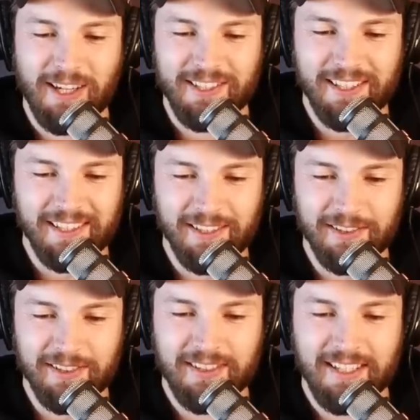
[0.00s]
Quick question,
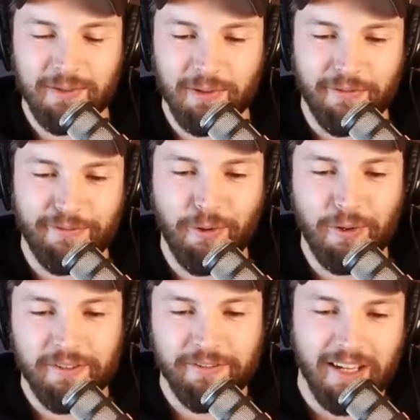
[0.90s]
dude. You said you work
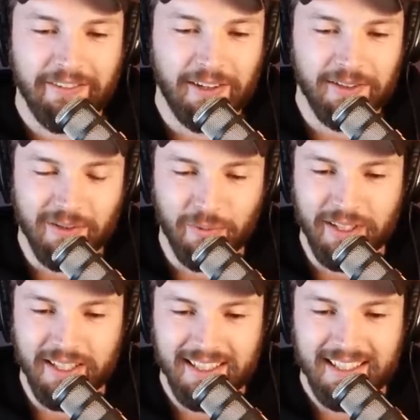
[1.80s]
forty-five hours a
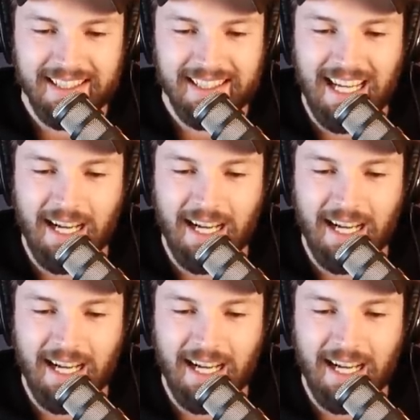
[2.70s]
week.